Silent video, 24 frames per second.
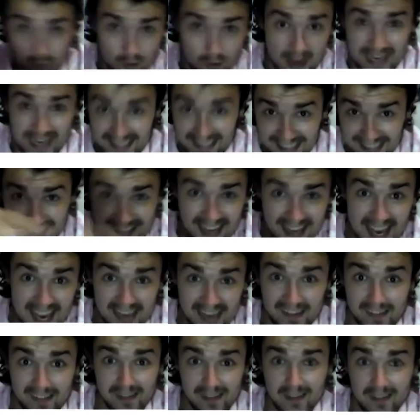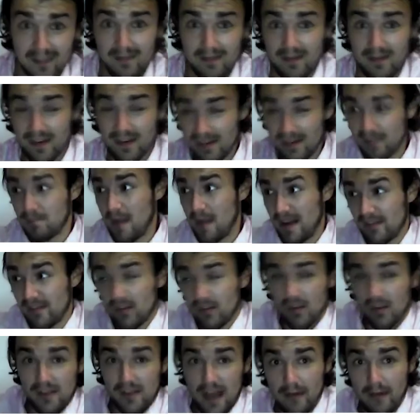rate dictates. This is based
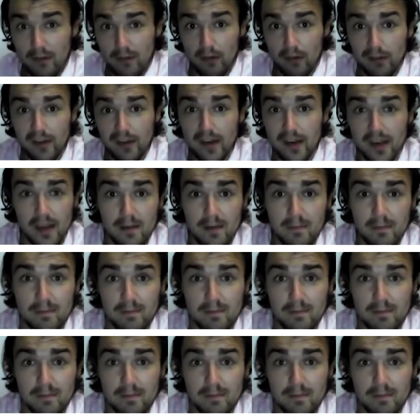on Davao City.